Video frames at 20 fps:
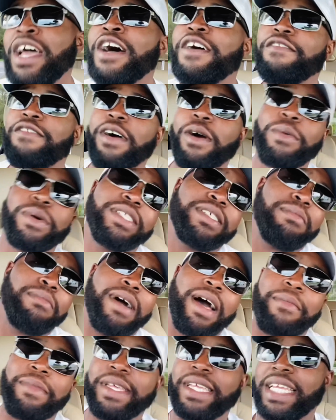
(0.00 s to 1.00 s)
fuck what your
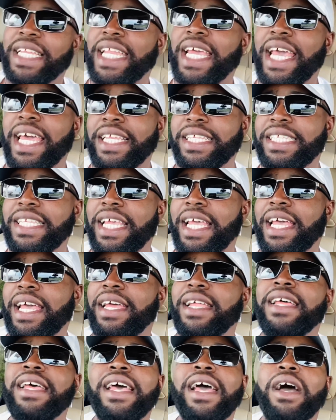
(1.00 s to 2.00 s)
mama and your daddy
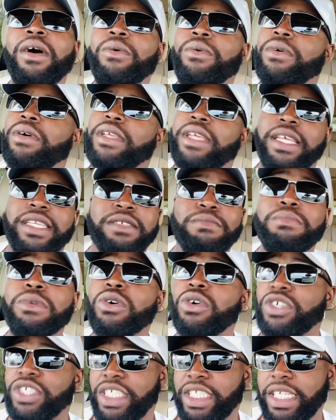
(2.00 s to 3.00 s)
said. Well, it's
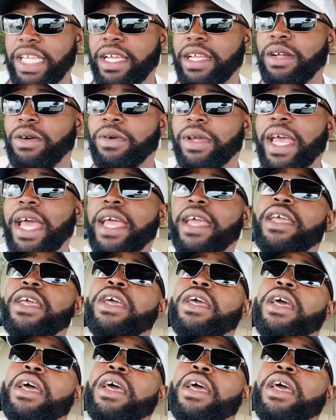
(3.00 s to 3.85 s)
bullshit, okay?